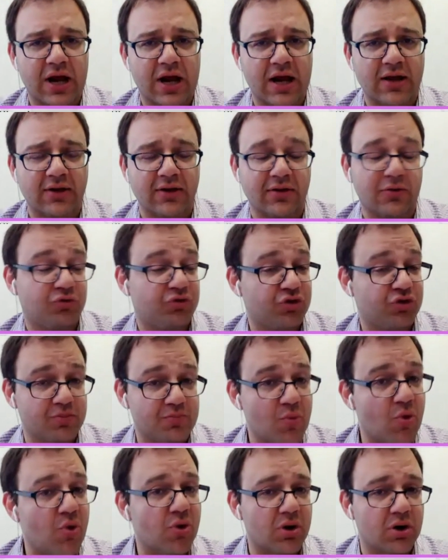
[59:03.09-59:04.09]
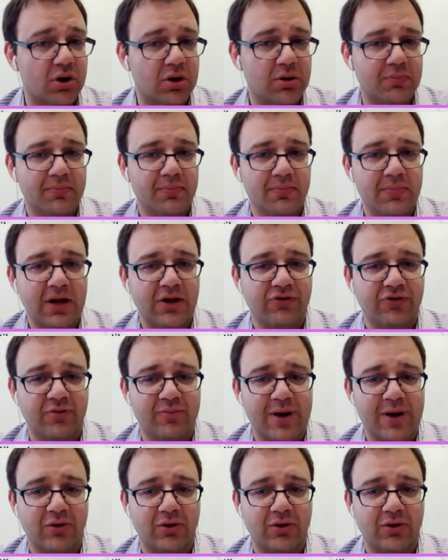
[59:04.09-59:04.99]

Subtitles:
and should more mainstream